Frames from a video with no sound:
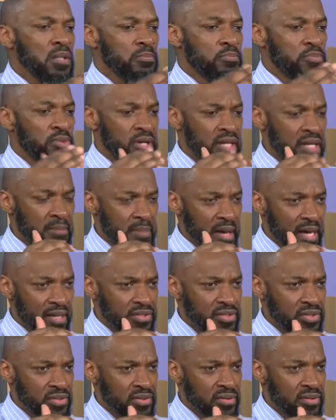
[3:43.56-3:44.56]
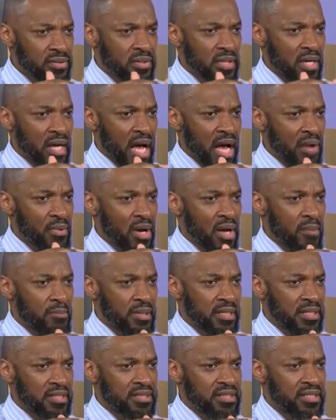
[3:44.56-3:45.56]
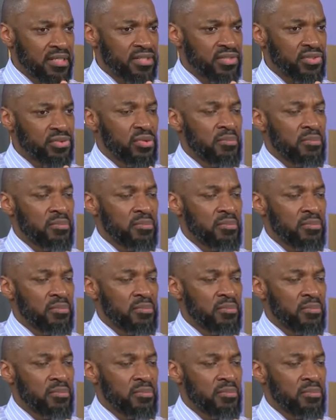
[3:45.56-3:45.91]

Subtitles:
bringing it back to our ability to